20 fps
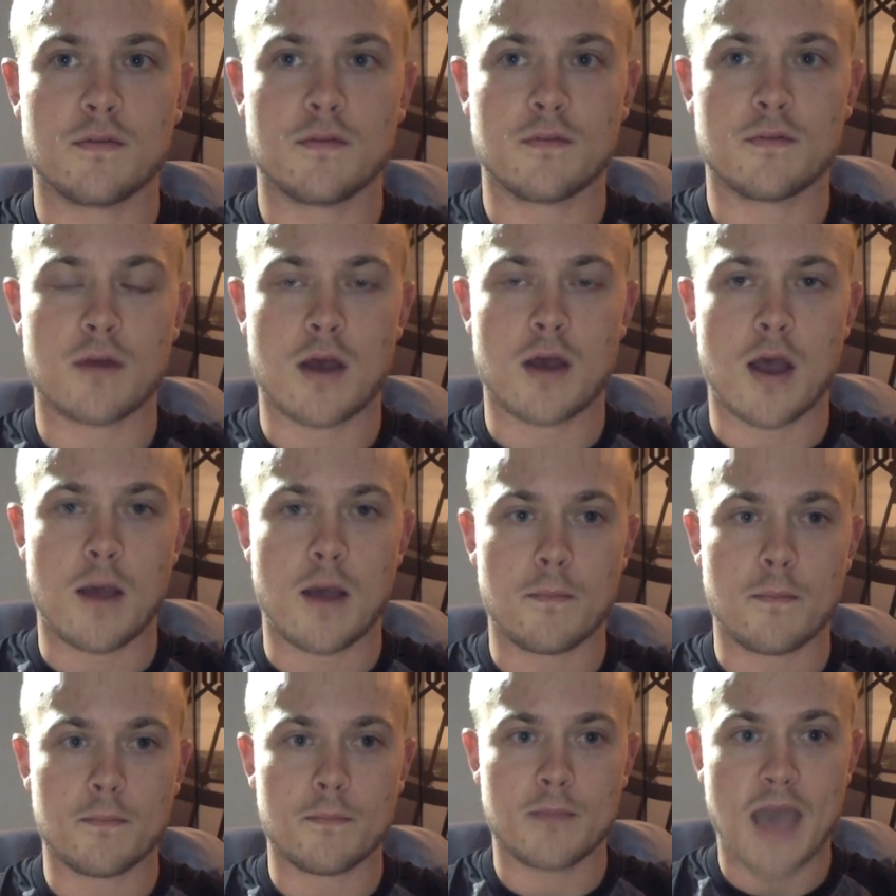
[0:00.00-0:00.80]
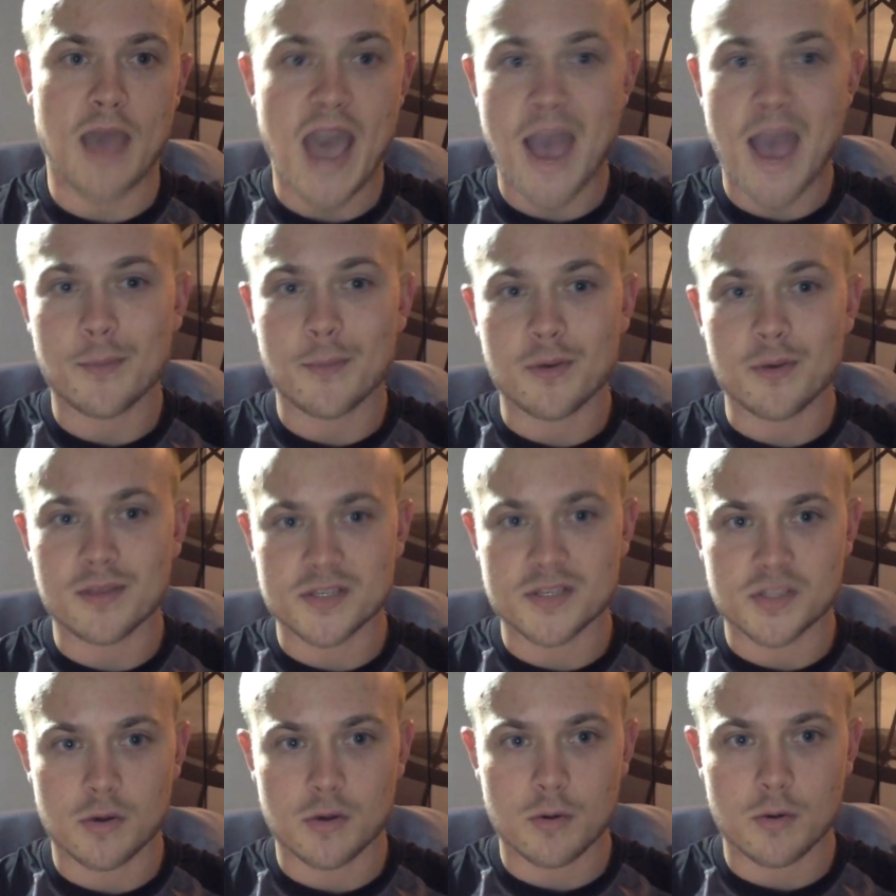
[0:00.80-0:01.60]
hammering
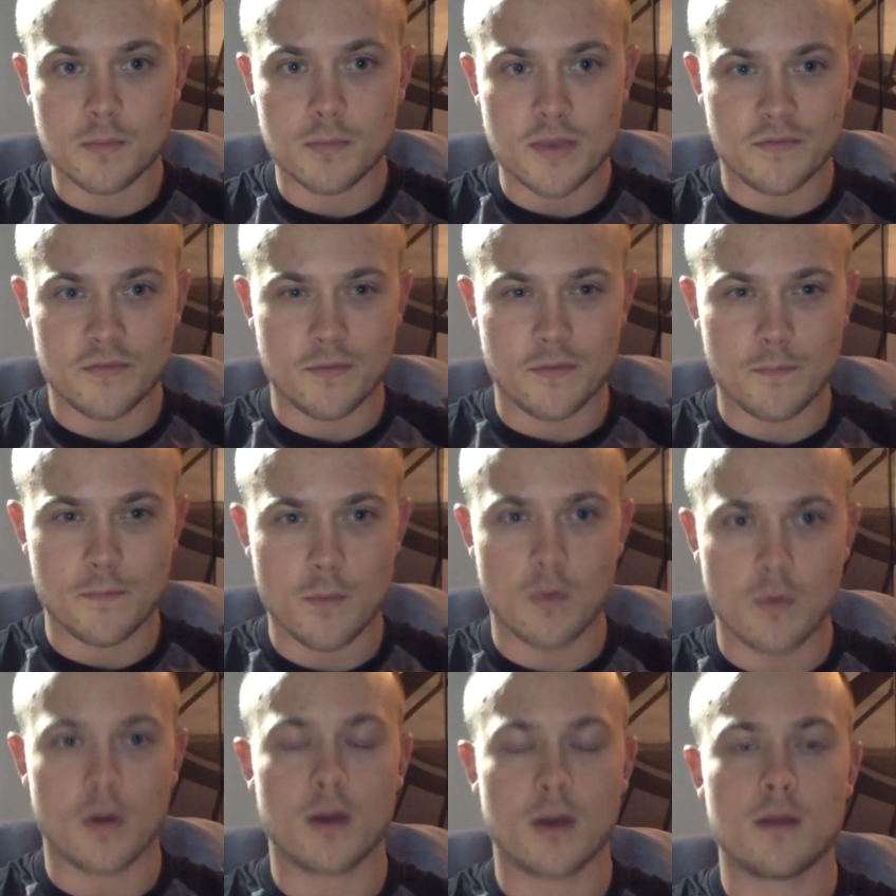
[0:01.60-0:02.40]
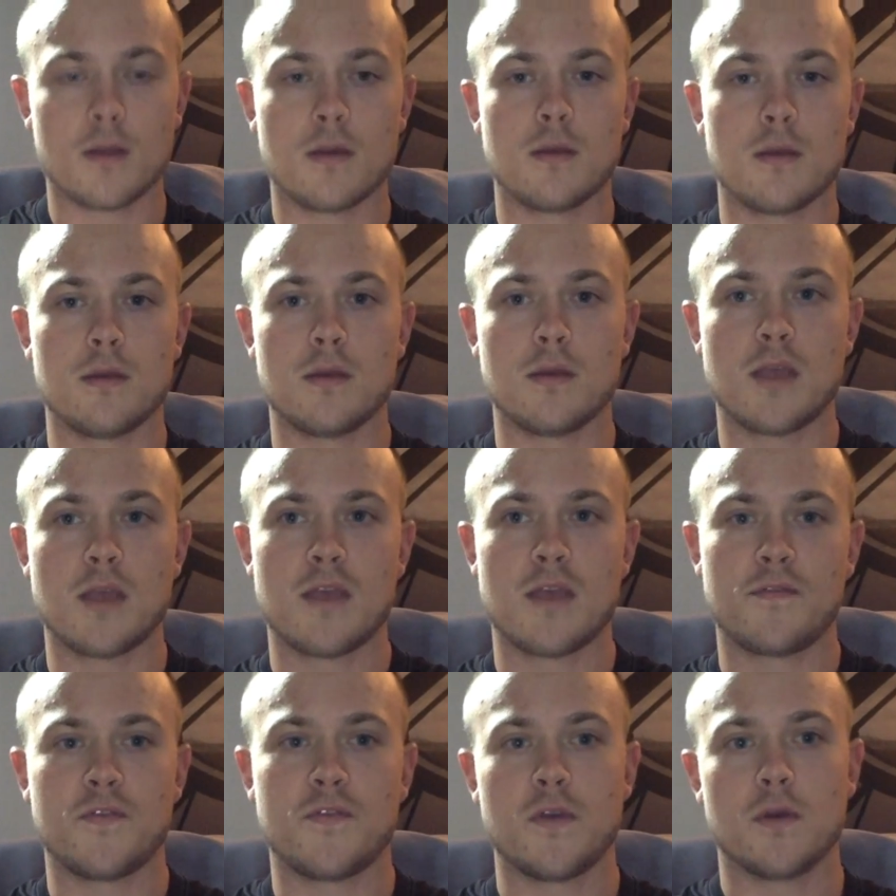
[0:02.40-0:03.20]
this home even more,
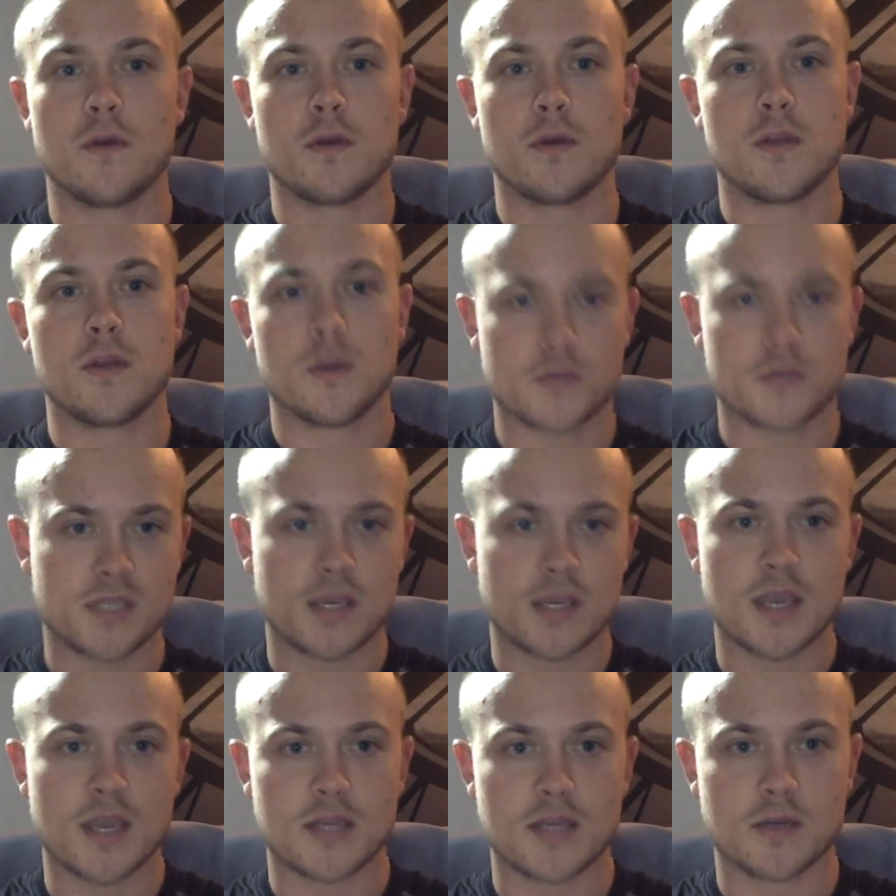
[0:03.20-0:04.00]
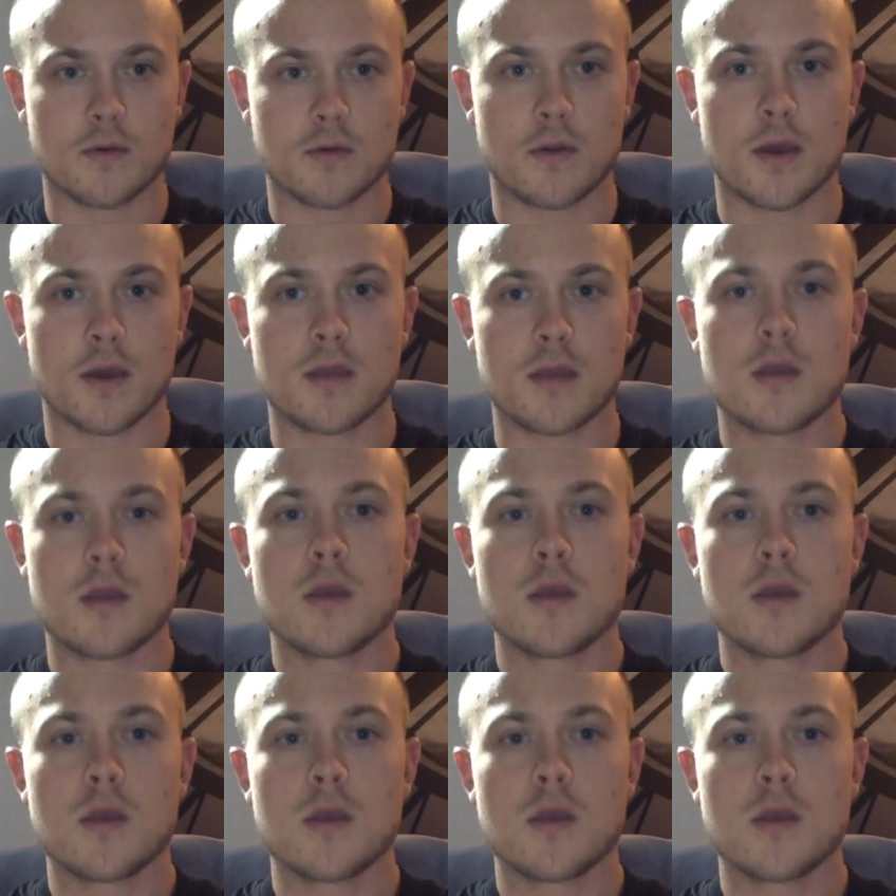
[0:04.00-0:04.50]
if you're using a donut,